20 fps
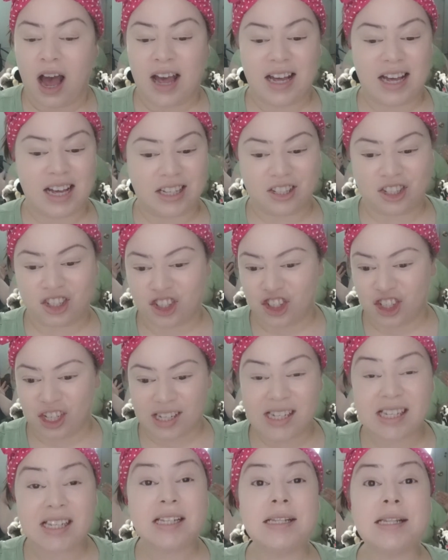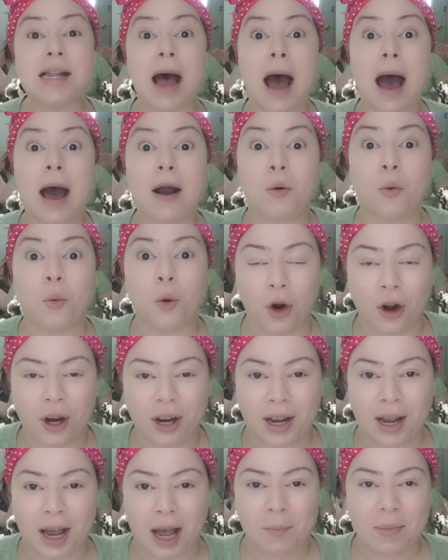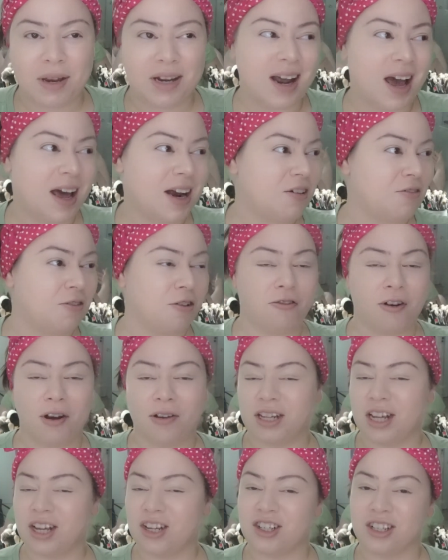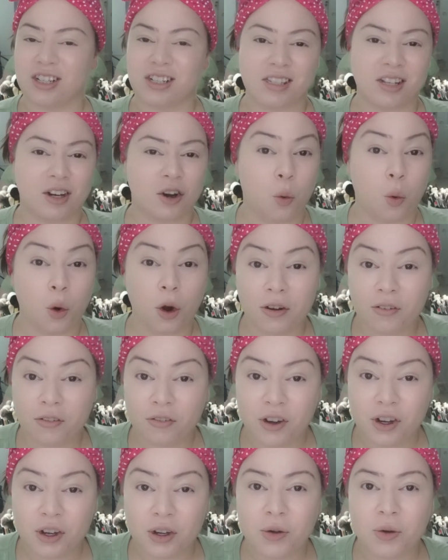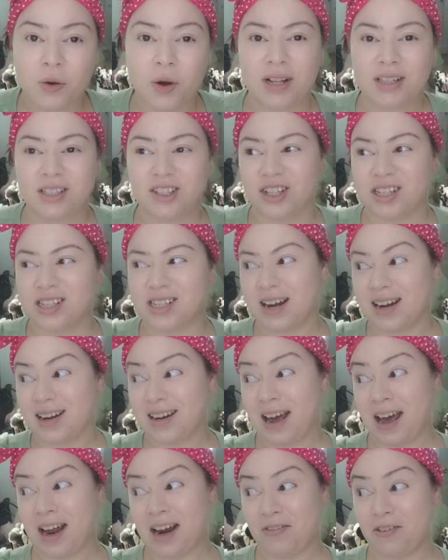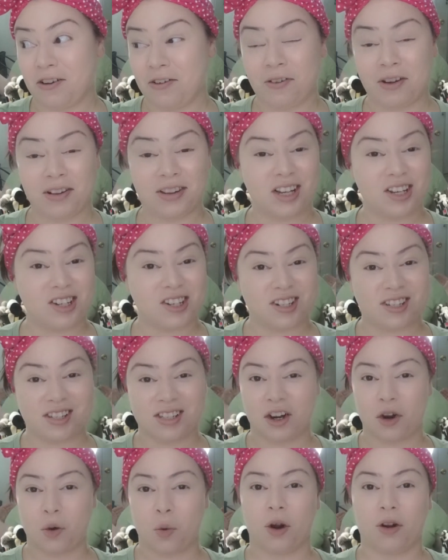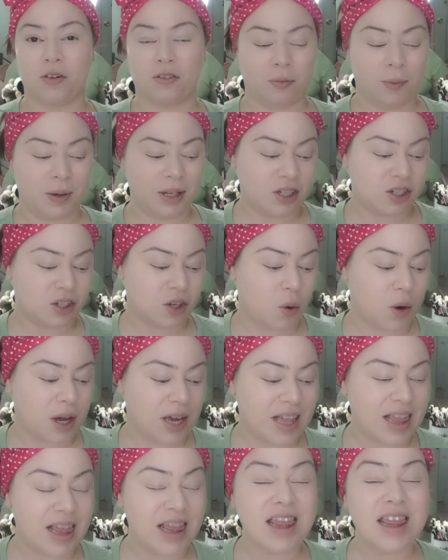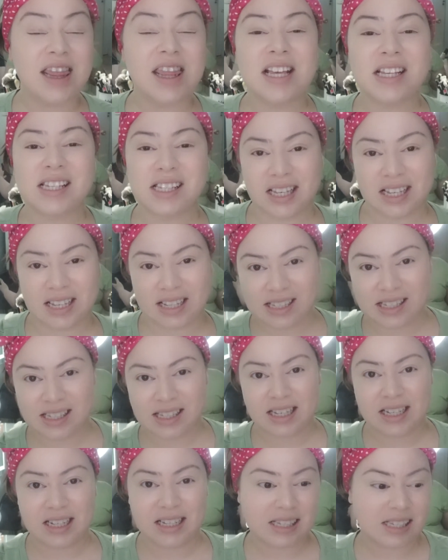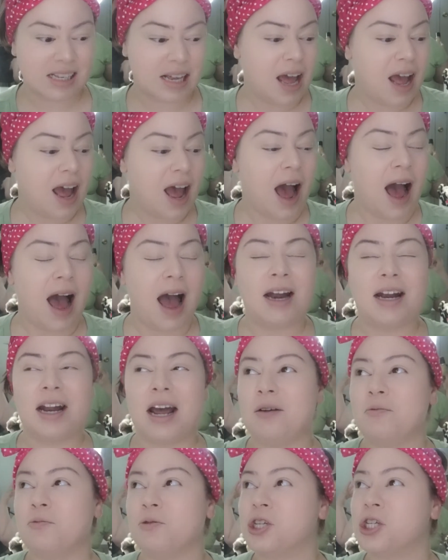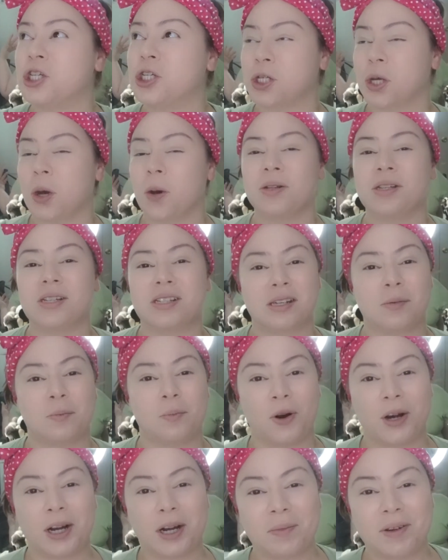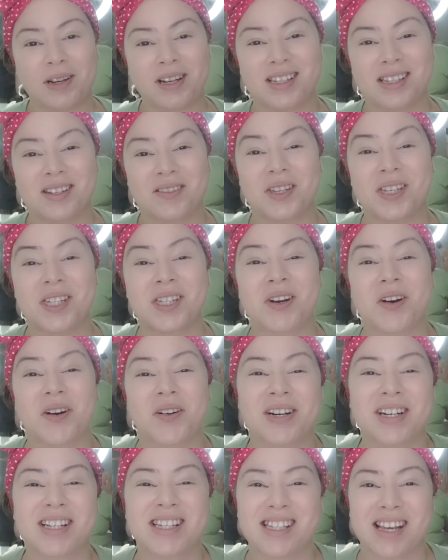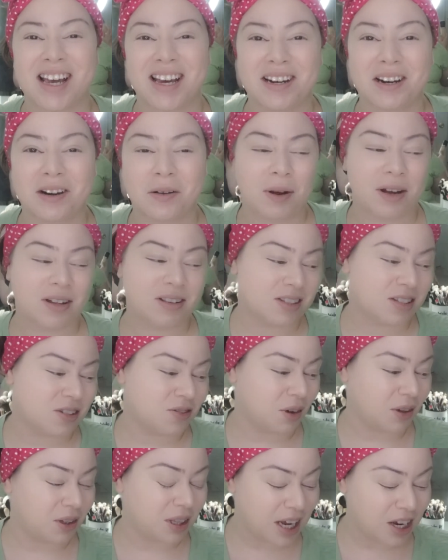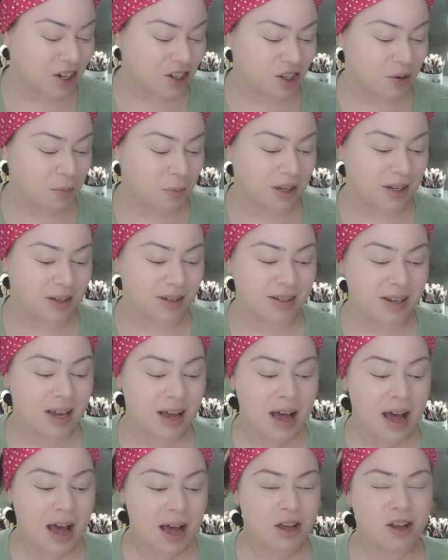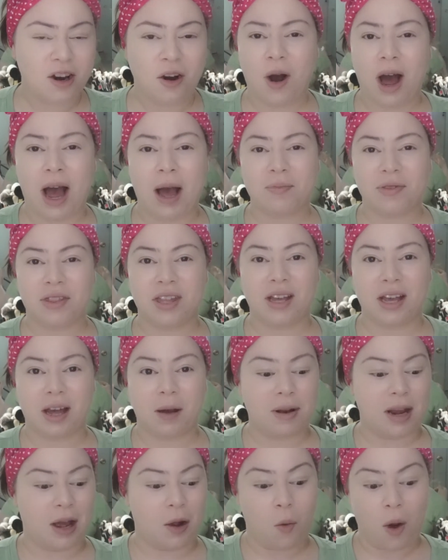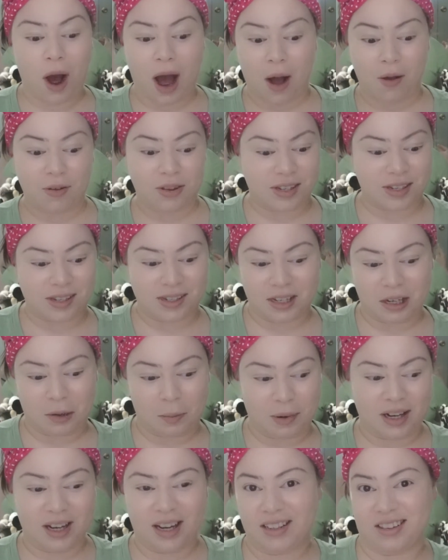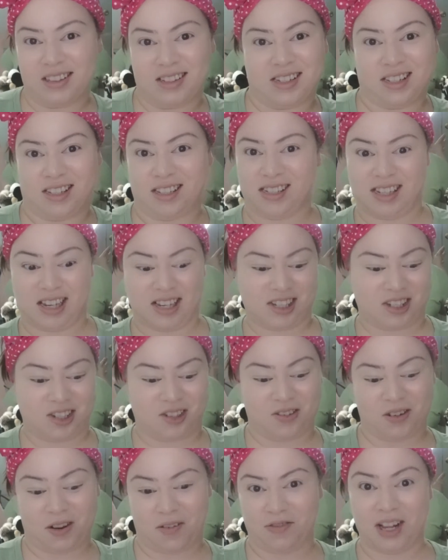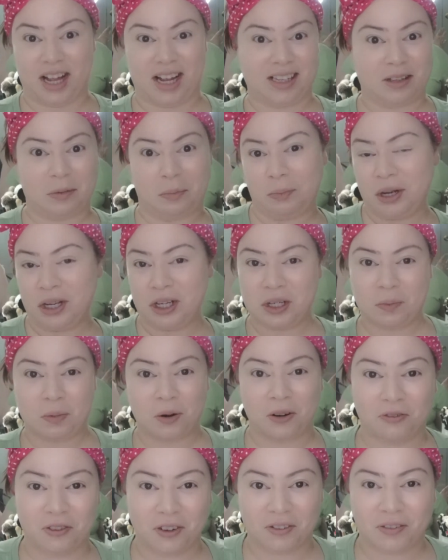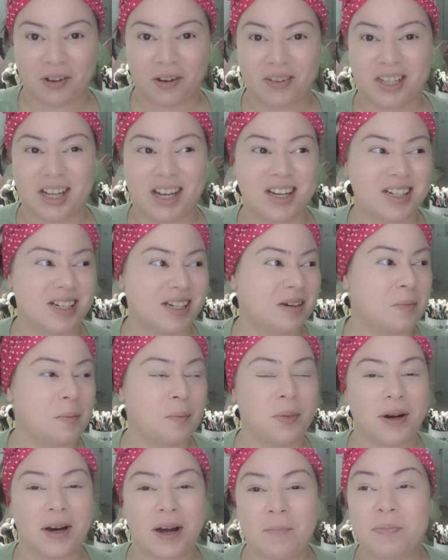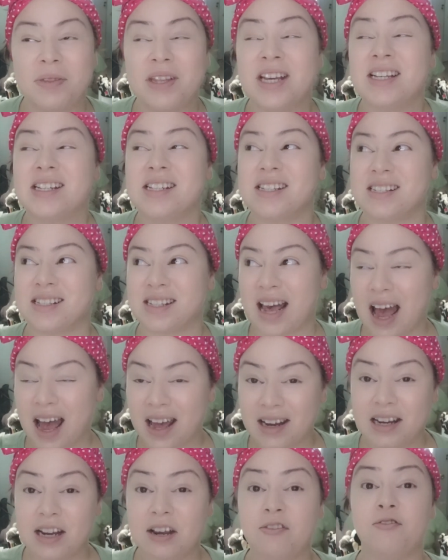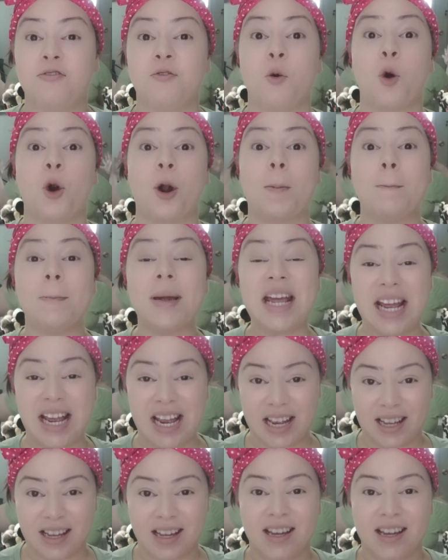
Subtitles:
it's just not working. I mean, not every foundation is gonna work for you, just like not every foundation is gonna work for me. So in this instance, and I was so disappointed because I was so excited about this foundation, because you know, I'm like, wow, this is gonna be like the successor of like the Peach Perfect foundation, but sadly for me,